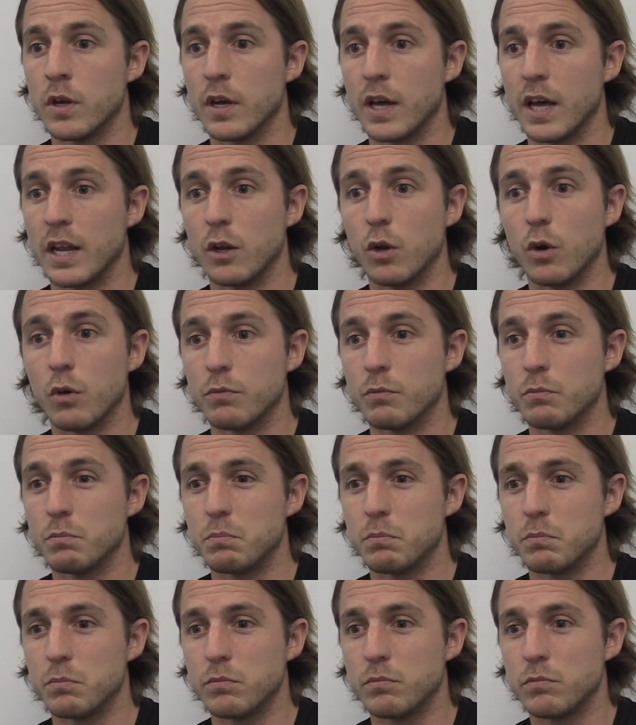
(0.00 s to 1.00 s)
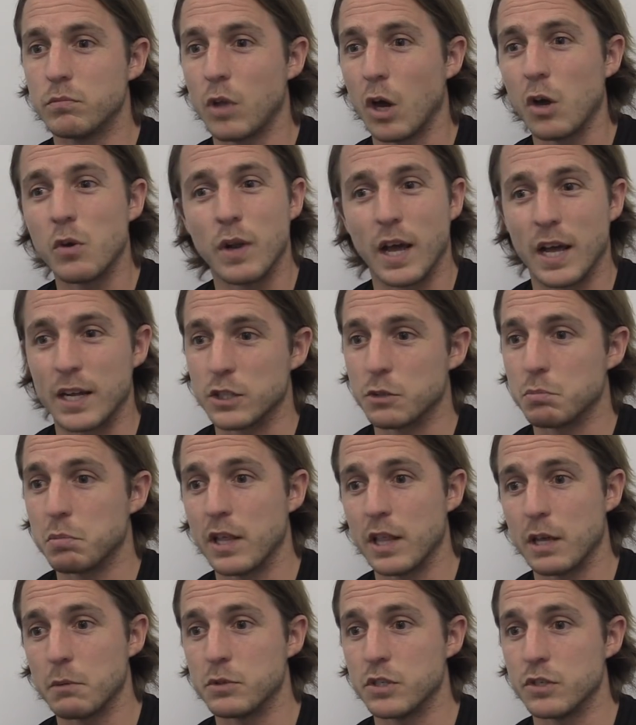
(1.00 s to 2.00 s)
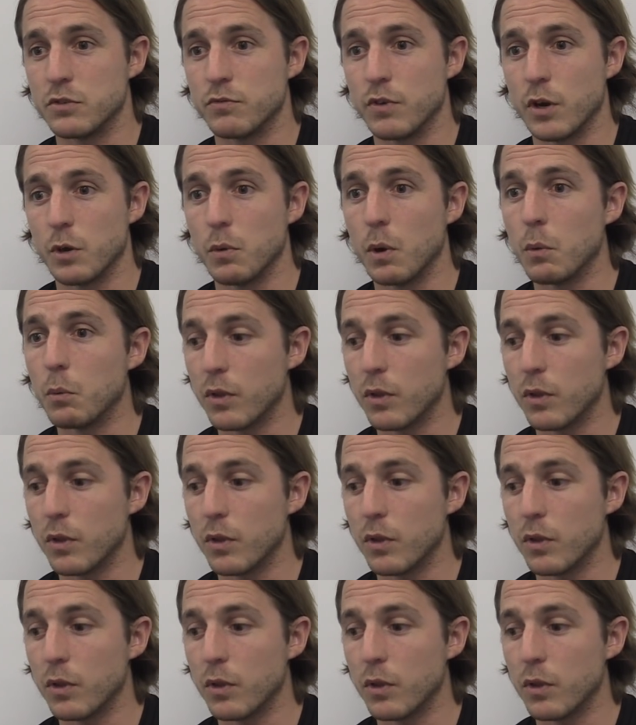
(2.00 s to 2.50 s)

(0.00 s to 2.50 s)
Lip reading: and a lot of them don't actually play that position very well.